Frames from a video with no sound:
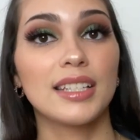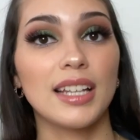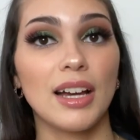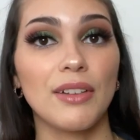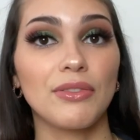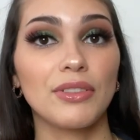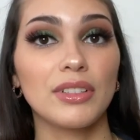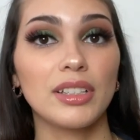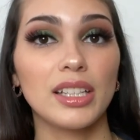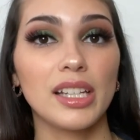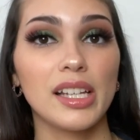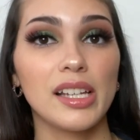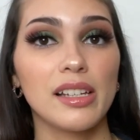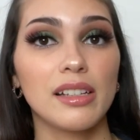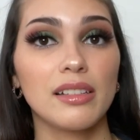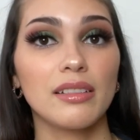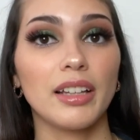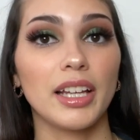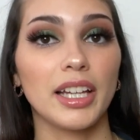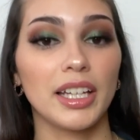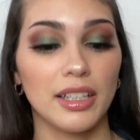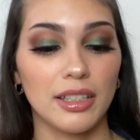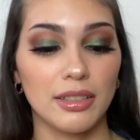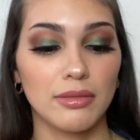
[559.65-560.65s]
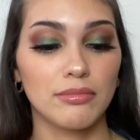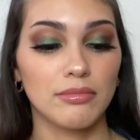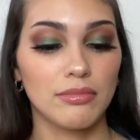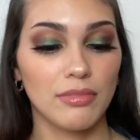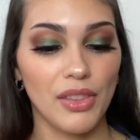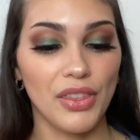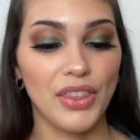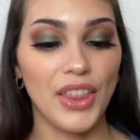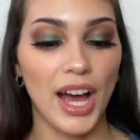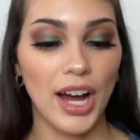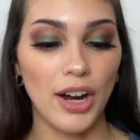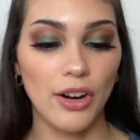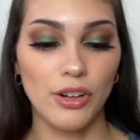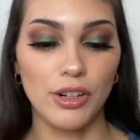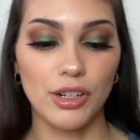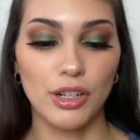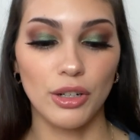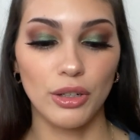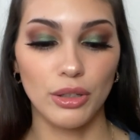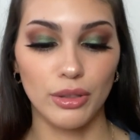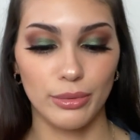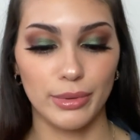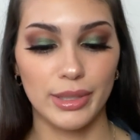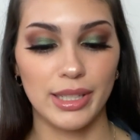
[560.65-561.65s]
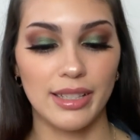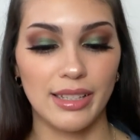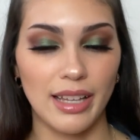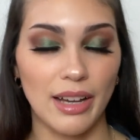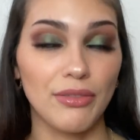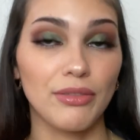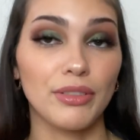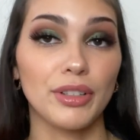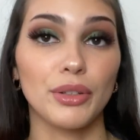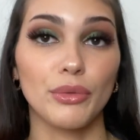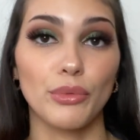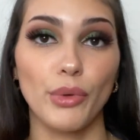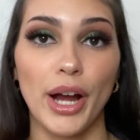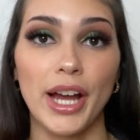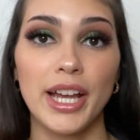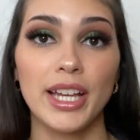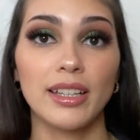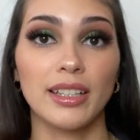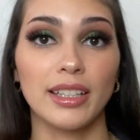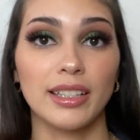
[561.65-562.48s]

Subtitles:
Definitely, like, that article was definitely right.